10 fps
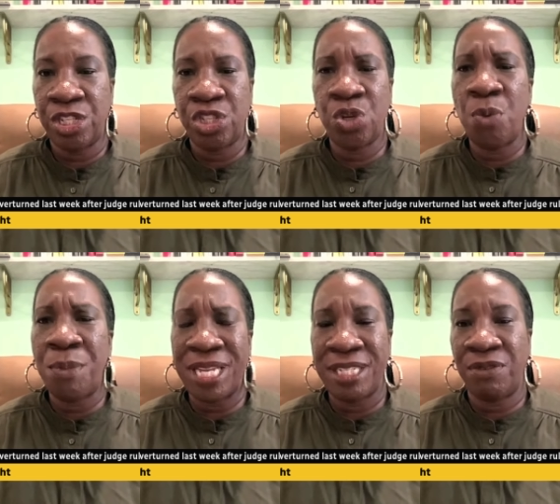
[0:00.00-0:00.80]
So
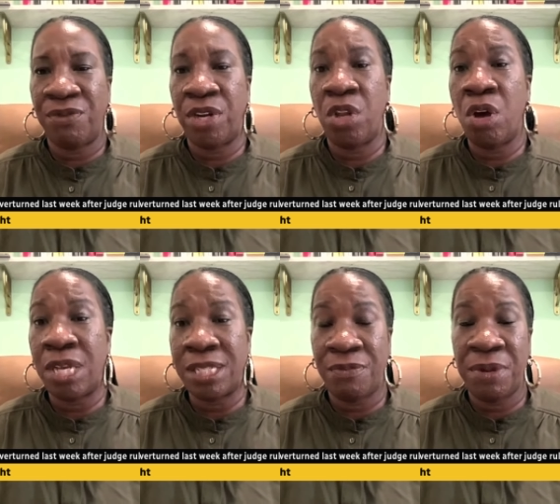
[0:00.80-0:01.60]
many different
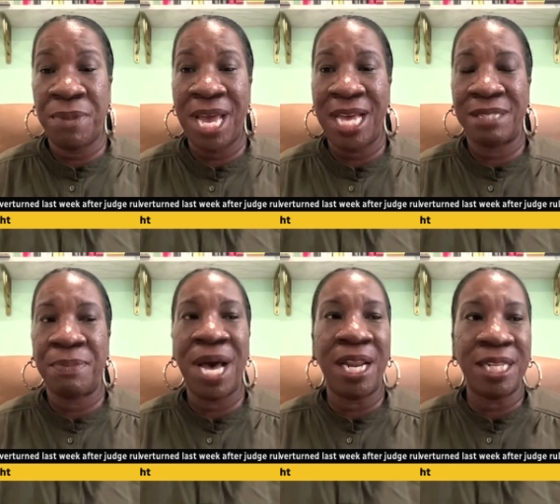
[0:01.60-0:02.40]
laws have been
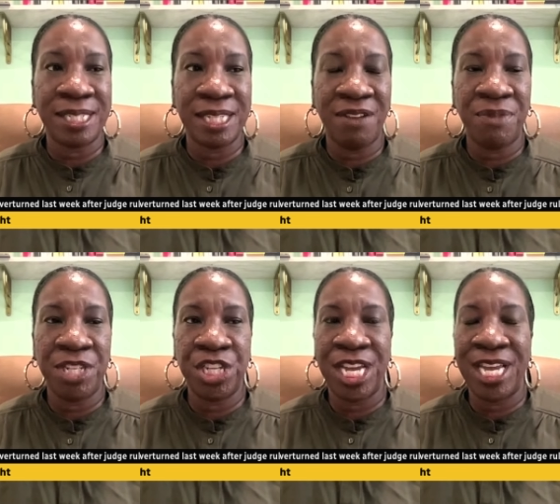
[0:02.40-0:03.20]
passed, policies have been
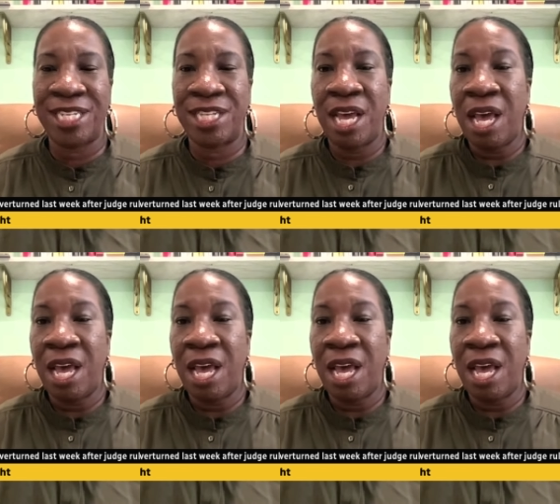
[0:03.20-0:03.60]
changed,